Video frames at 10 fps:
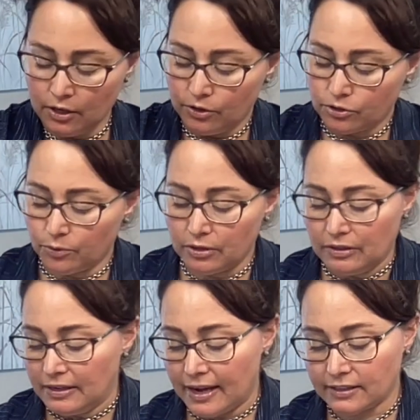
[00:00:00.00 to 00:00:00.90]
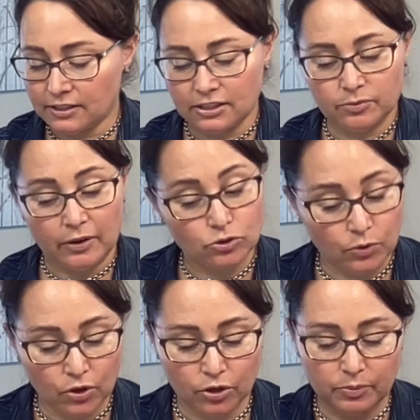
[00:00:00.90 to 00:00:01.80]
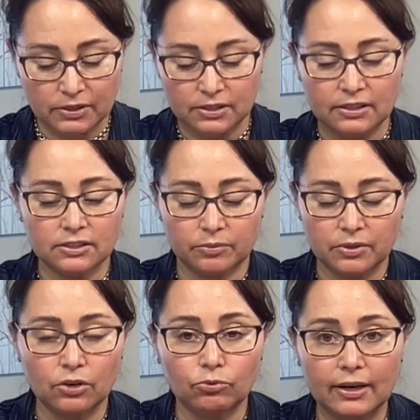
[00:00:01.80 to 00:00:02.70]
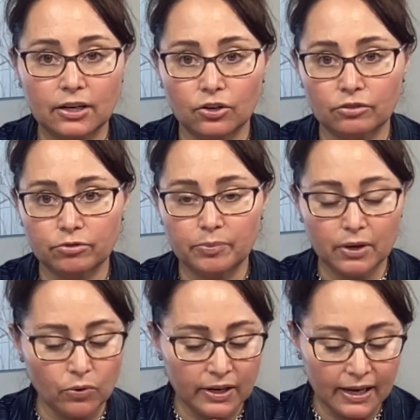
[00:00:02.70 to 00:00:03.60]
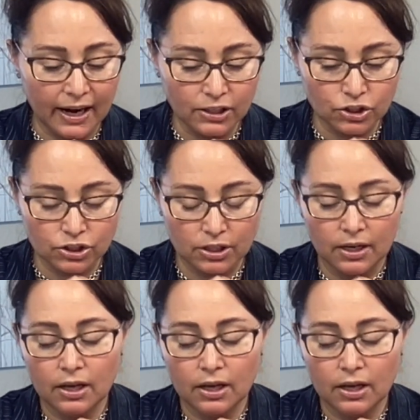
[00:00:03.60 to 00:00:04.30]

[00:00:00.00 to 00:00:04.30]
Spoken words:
So within the next 6 months, we could be seeing something really good for Bitcoin Cash.